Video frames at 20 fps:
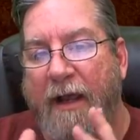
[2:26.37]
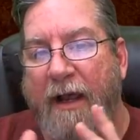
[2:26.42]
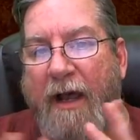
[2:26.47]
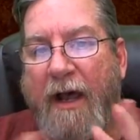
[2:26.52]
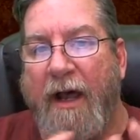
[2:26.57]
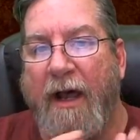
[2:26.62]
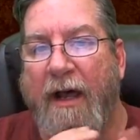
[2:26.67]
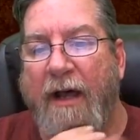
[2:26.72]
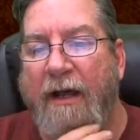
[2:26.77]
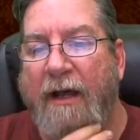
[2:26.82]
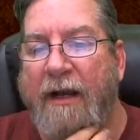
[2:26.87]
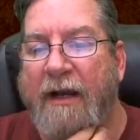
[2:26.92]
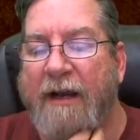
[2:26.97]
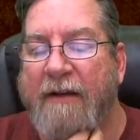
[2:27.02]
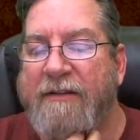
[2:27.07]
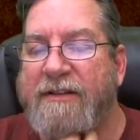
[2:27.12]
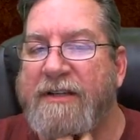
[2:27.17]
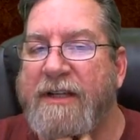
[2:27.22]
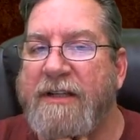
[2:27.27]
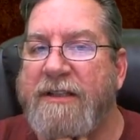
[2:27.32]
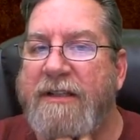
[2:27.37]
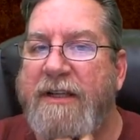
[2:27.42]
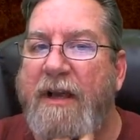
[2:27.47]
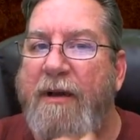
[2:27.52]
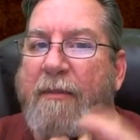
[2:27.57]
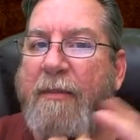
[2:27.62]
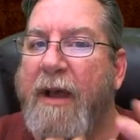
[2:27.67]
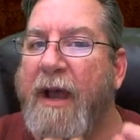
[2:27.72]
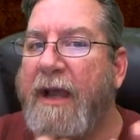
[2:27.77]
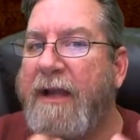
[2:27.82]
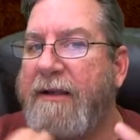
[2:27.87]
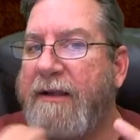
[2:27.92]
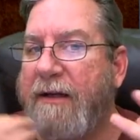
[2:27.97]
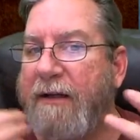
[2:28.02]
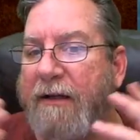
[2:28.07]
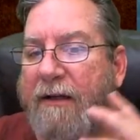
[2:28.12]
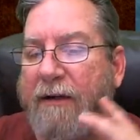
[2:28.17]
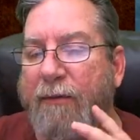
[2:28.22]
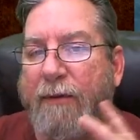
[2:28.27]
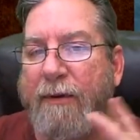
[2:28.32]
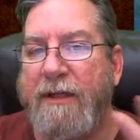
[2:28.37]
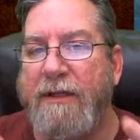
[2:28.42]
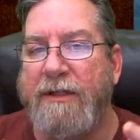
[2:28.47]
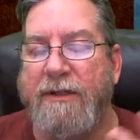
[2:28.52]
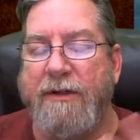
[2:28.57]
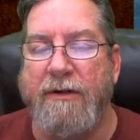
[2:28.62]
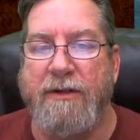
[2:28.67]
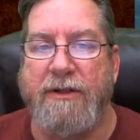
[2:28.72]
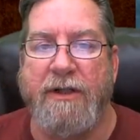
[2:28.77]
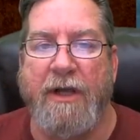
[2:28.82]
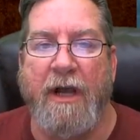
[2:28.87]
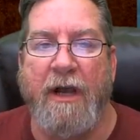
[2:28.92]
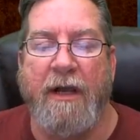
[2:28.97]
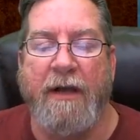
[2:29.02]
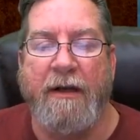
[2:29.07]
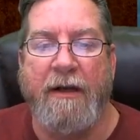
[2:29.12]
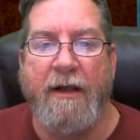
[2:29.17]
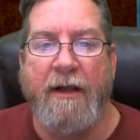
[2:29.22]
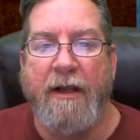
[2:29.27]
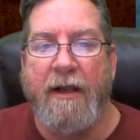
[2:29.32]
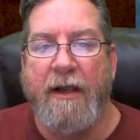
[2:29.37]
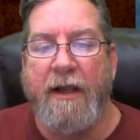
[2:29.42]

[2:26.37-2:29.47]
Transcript: And I've since gone back, did a little research on